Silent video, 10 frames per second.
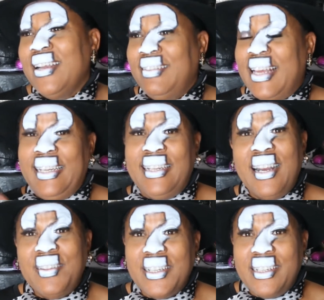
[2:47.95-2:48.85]
that in
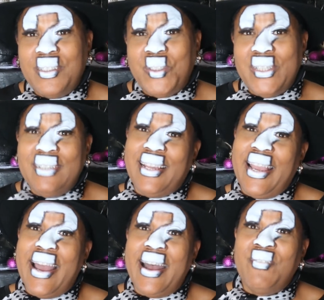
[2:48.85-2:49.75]
other countries they
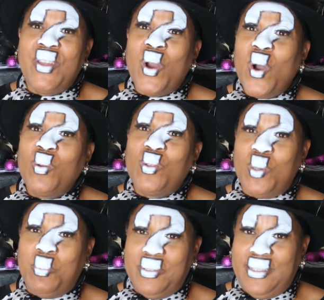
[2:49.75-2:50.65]
have their own
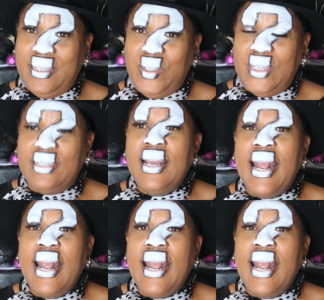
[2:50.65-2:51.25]
superstition,